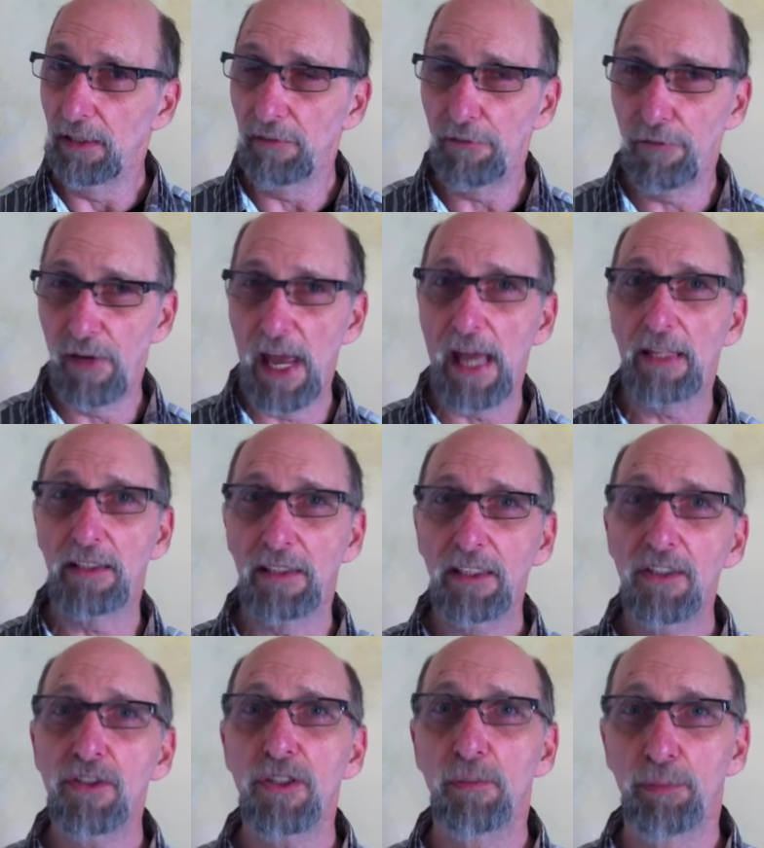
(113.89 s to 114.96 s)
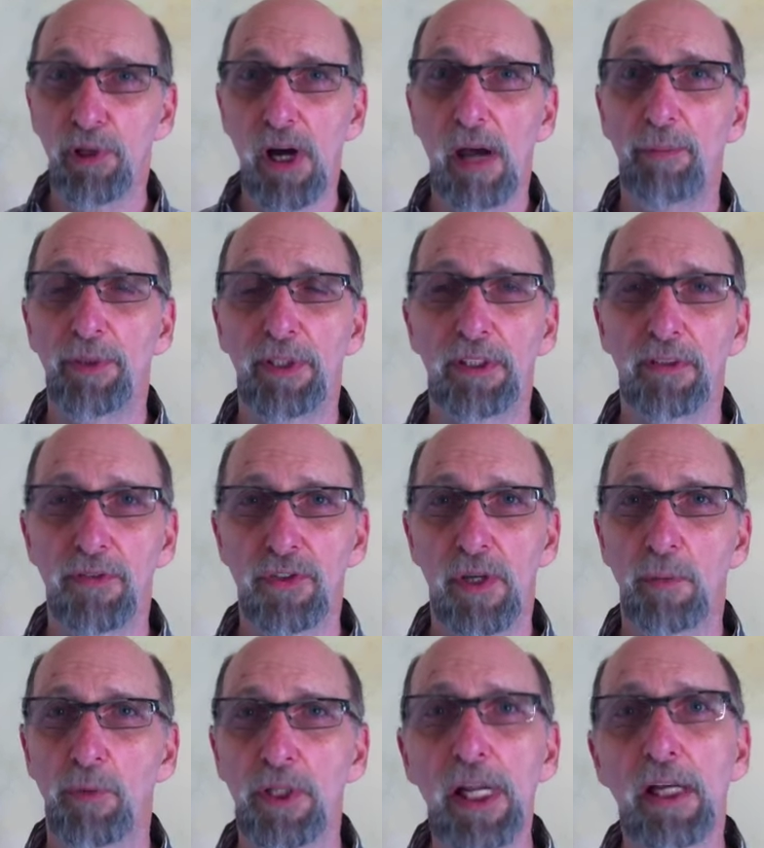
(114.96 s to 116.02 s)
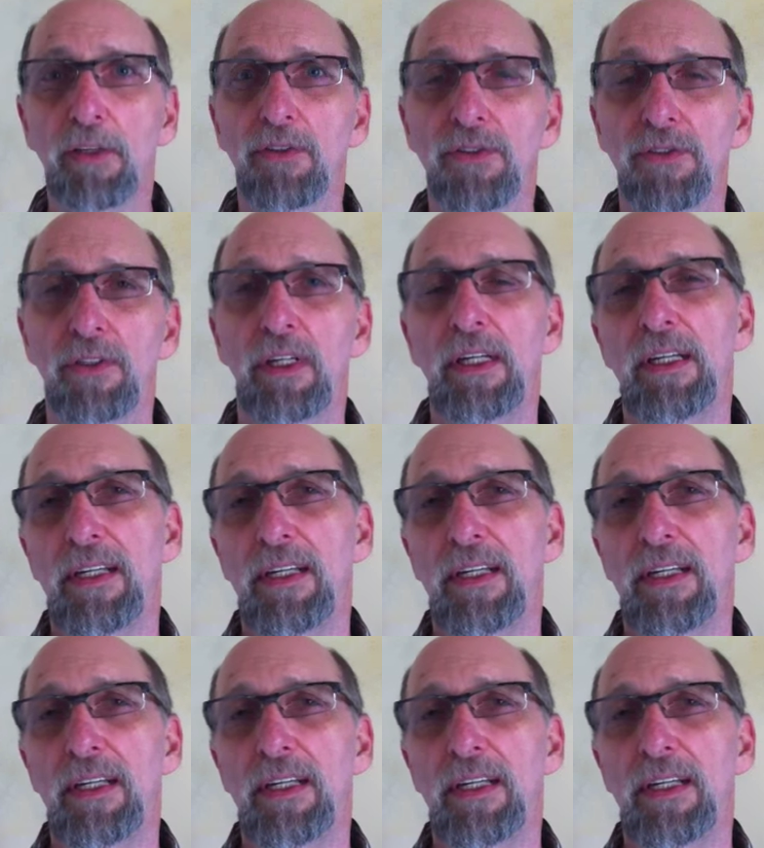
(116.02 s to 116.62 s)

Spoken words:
in fact, is the property of someone else.